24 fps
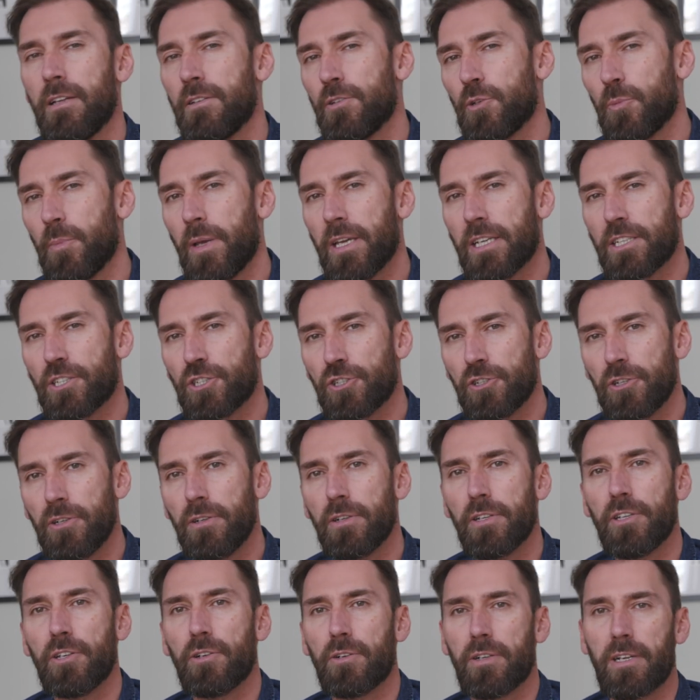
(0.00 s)
To make
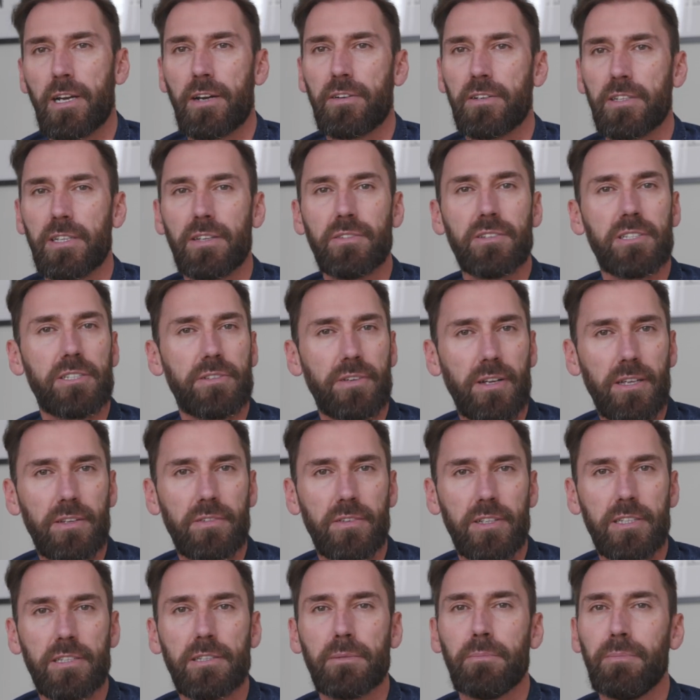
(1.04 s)
sure your narrative is
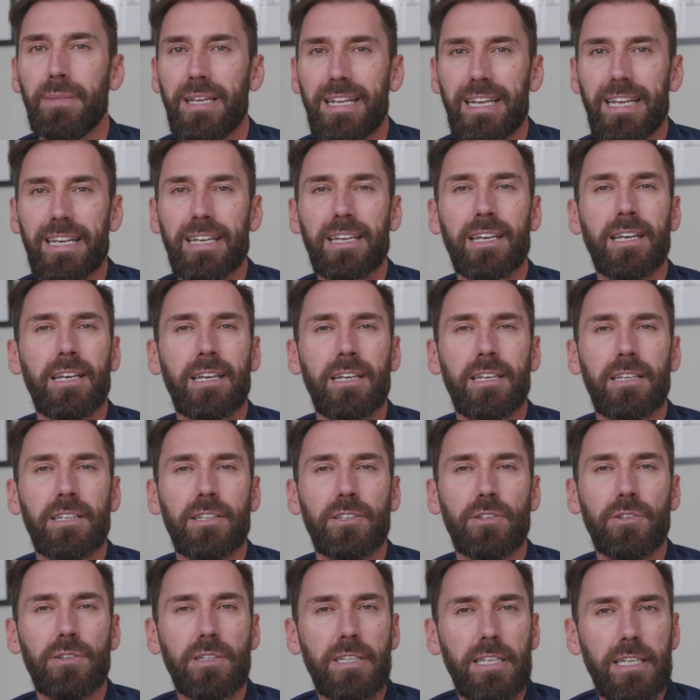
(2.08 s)
relevant, meaning
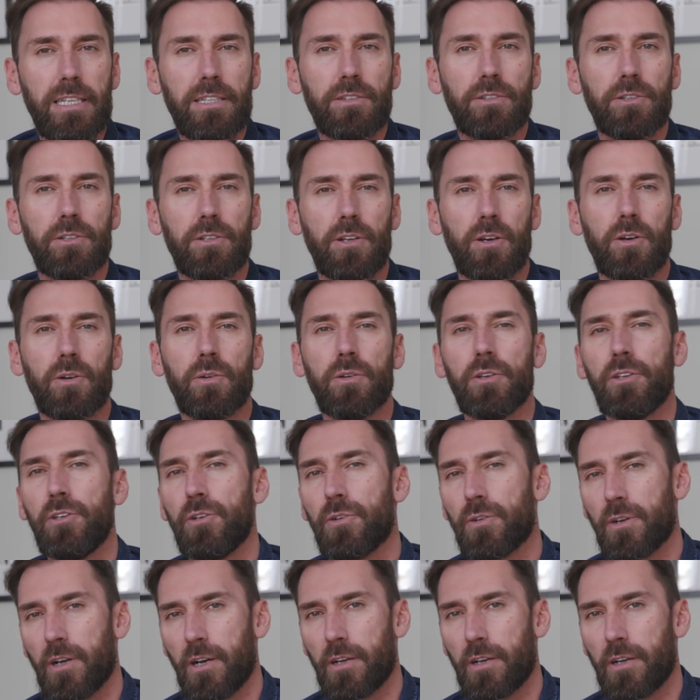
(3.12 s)
you need to know your